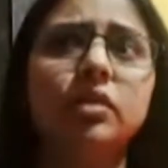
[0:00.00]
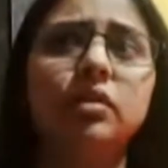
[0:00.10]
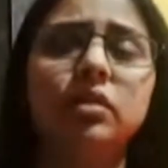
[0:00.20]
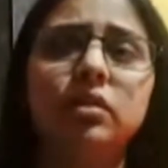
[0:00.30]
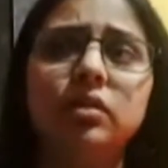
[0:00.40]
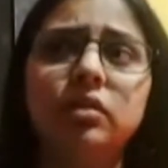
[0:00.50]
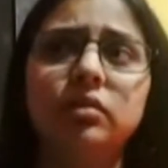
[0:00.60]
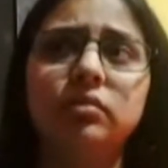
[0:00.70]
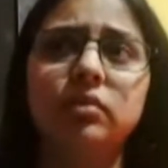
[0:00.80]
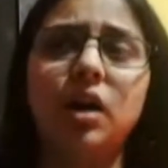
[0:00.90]

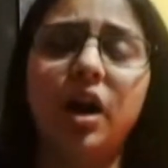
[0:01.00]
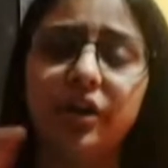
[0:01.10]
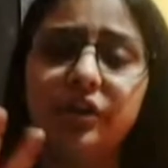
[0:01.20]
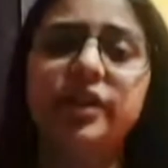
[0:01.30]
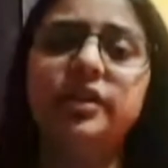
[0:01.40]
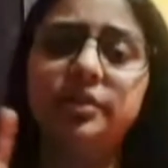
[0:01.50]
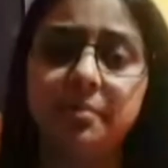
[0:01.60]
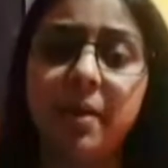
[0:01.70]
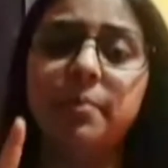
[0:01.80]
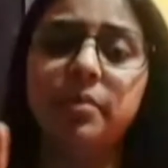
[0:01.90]
100
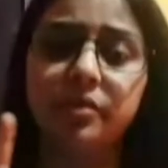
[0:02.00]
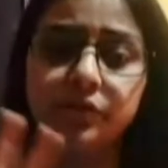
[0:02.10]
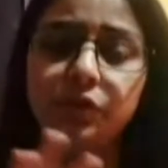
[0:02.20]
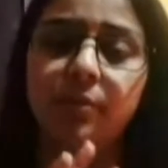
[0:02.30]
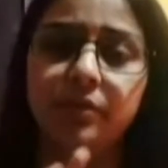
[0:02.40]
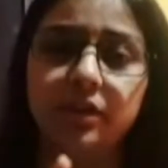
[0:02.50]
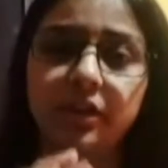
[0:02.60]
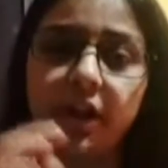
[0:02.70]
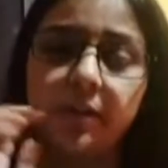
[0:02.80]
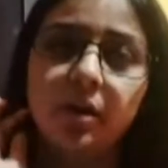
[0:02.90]
members from the
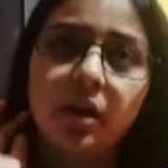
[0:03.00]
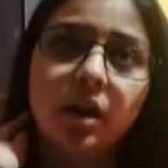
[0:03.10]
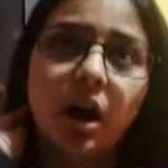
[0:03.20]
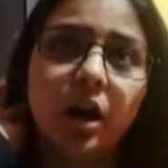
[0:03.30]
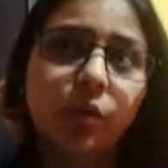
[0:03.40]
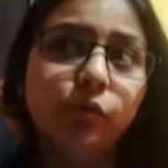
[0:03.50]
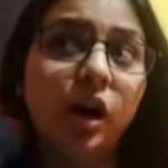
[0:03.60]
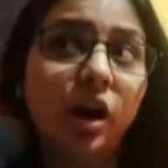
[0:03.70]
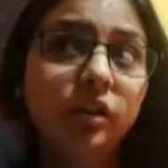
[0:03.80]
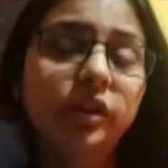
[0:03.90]
tribe, around
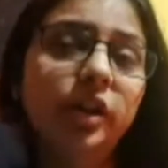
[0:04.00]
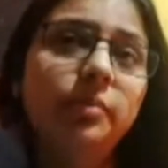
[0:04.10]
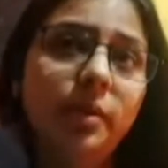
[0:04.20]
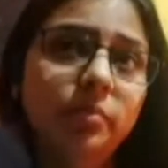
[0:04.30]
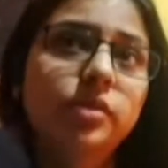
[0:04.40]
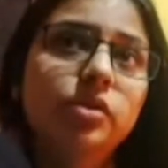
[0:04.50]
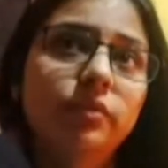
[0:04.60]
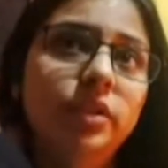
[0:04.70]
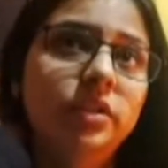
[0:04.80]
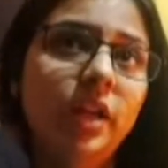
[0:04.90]
100 members
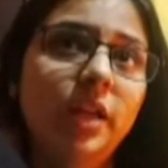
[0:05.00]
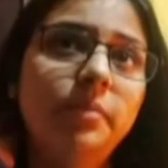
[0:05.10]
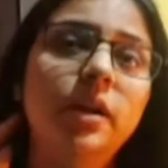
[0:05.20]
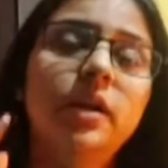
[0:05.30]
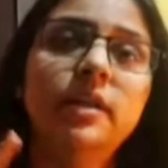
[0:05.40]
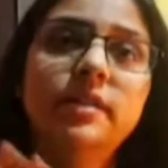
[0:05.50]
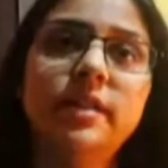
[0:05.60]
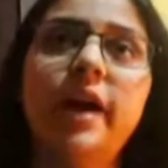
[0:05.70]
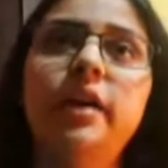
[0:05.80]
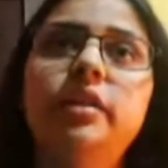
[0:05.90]
of the tribe
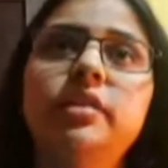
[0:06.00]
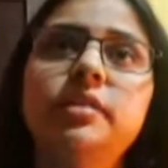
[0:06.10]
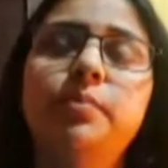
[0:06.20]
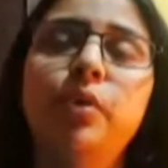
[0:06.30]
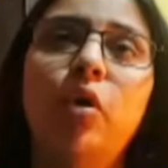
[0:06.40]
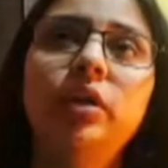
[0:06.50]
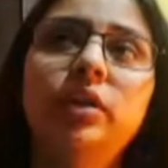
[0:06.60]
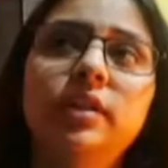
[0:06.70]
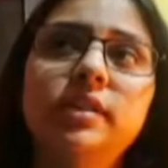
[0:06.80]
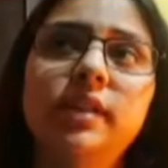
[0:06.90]
signed this broad
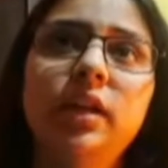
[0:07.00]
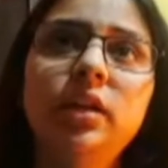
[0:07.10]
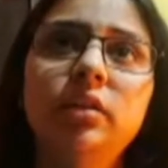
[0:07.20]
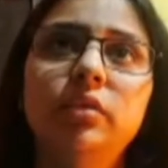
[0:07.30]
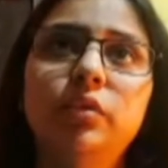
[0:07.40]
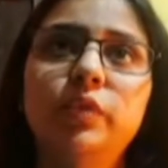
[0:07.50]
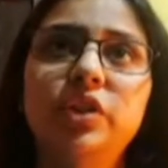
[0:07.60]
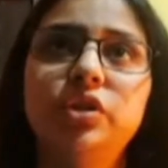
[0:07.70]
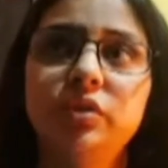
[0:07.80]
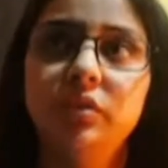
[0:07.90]
consent,
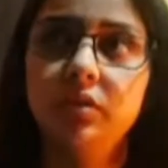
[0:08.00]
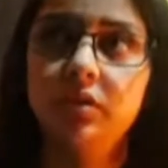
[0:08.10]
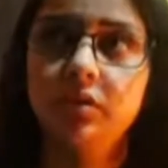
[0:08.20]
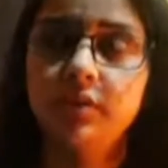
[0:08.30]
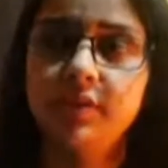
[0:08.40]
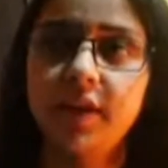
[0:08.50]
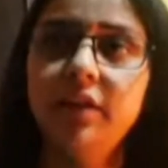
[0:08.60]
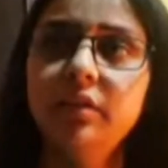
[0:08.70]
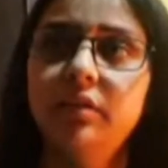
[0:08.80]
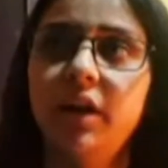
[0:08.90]
which
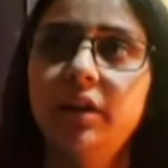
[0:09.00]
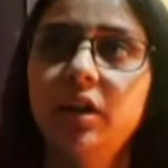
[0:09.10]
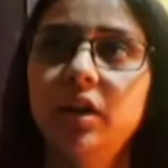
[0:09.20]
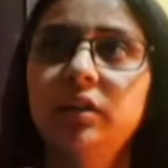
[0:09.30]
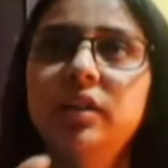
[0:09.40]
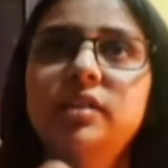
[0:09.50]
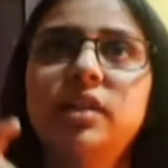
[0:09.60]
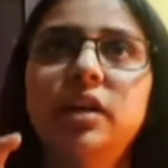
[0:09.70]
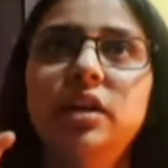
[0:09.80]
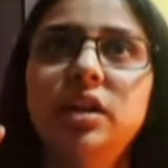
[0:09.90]
said that the
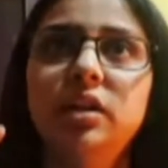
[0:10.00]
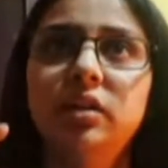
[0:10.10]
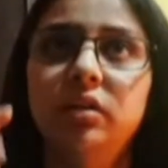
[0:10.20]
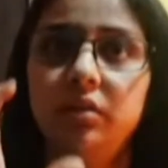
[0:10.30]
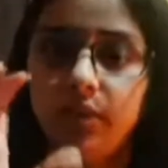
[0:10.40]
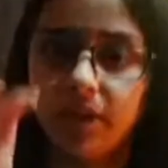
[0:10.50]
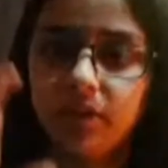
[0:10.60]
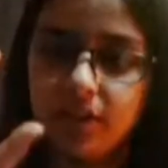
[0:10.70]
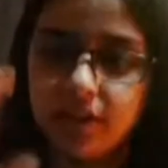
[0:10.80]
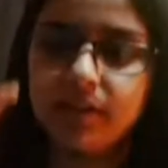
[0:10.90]
study
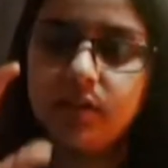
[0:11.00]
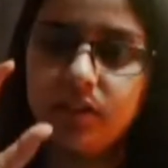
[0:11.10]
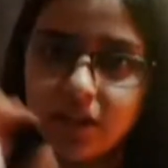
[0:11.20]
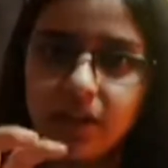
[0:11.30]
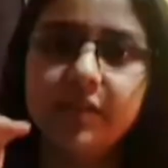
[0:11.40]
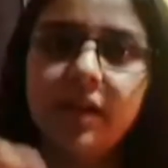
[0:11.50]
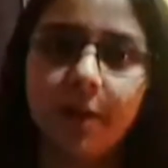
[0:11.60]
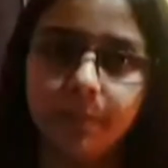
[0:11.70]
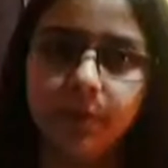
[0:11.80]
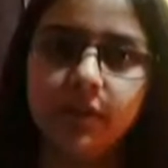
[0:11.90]
that these DNA
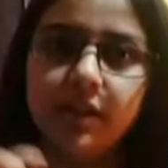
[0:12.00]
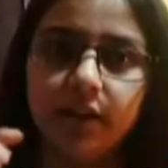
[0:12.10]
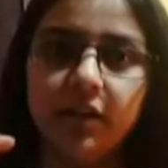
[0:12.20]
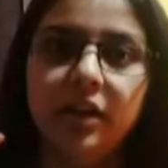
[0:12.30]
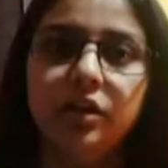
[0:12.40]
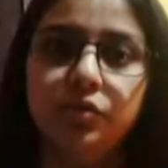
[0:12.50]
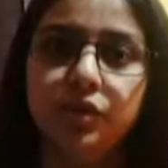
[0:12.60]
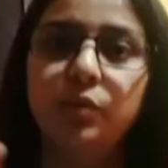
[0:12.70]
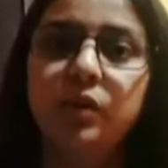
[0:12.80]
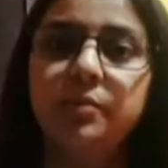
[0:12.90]
samples that they are
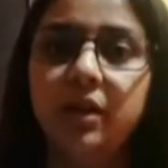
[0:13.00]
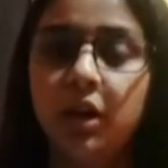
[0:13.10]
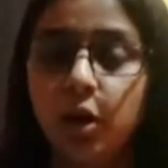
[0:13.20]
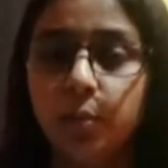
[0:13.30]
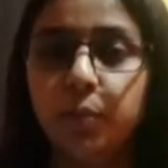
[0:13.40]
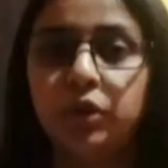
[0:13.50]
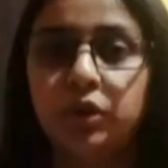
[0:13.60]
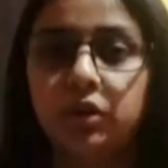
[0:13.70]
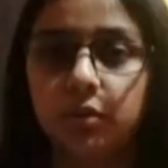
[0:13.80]
using put